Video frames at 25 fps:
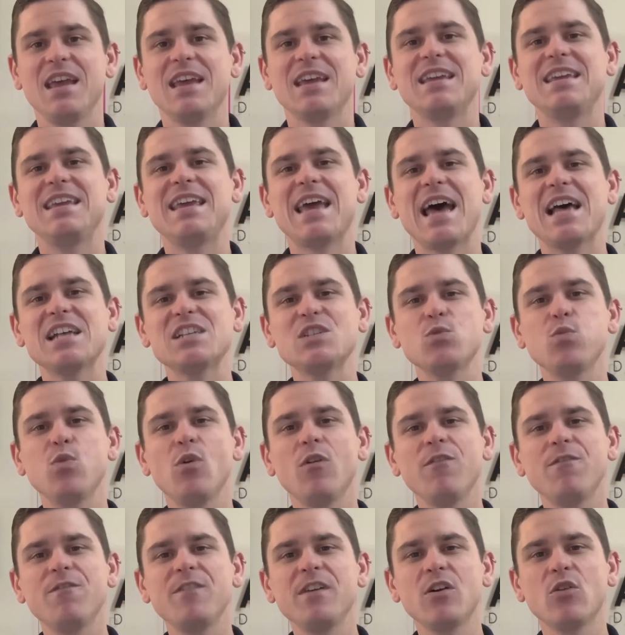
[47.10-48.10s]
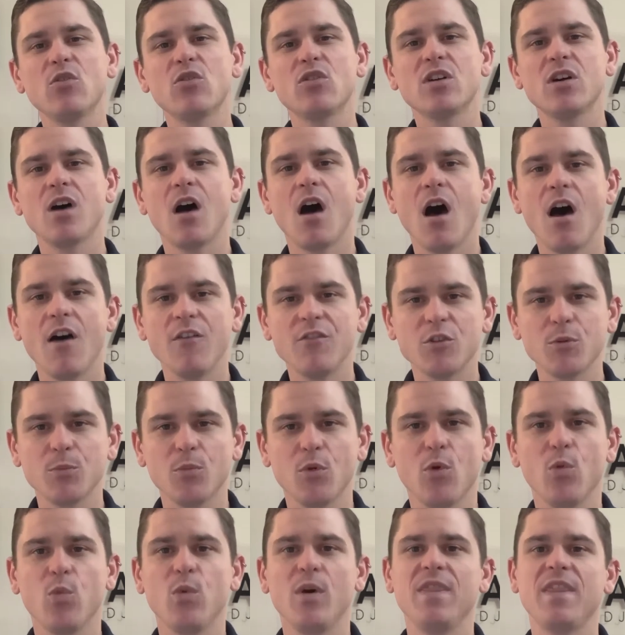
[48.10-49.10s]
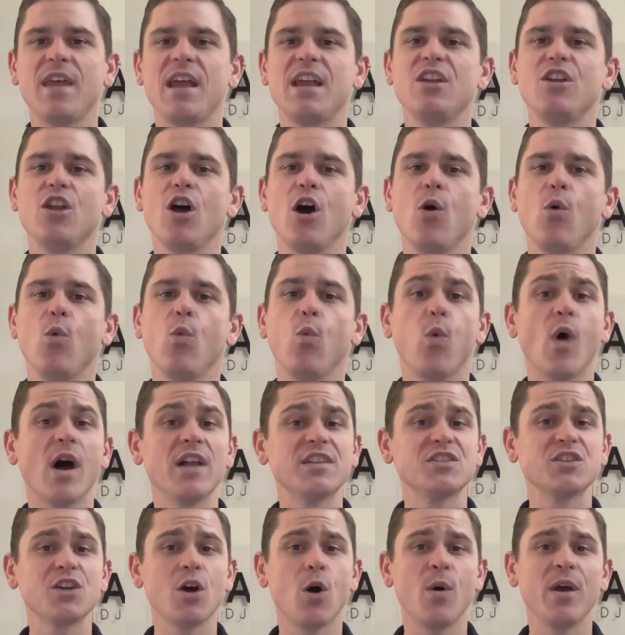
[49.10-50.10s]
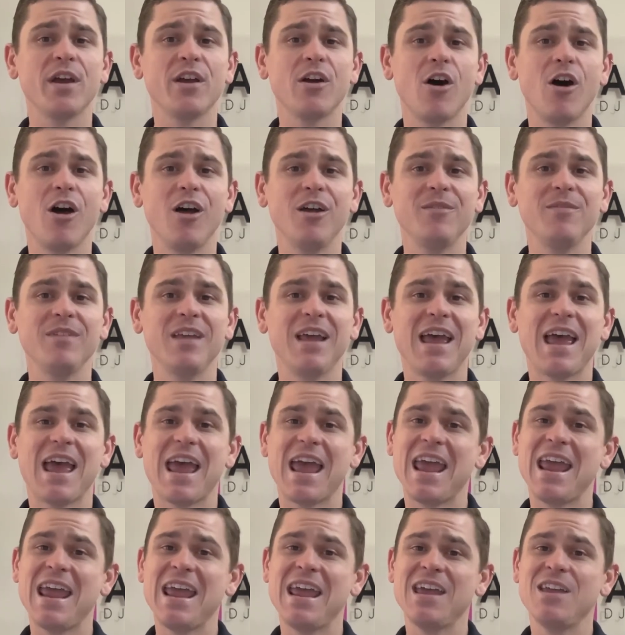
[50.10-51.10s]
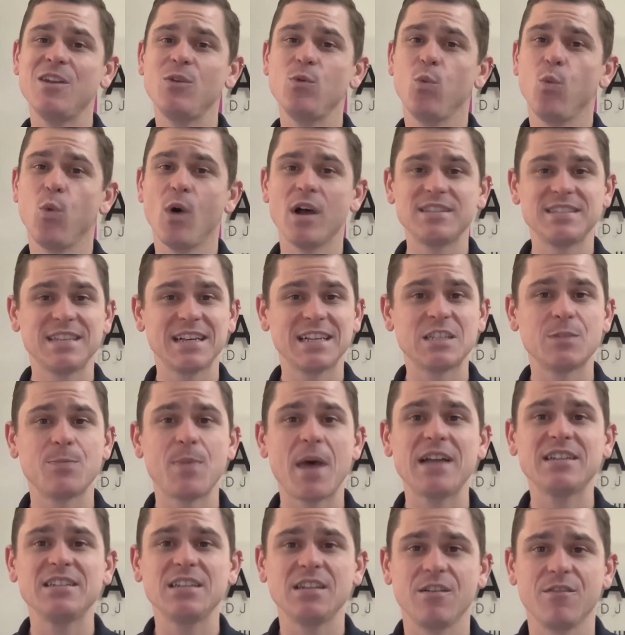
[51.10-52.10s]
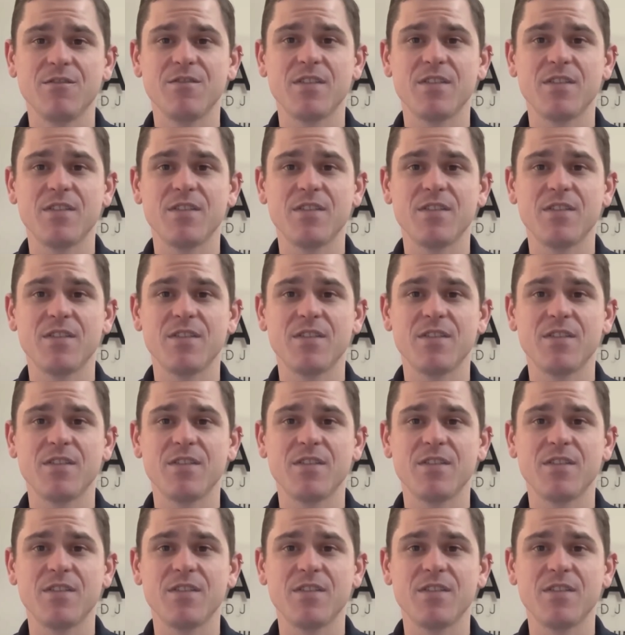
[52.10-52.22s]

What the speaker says: Guests will feel comfortable when they know what's going on and what's expected of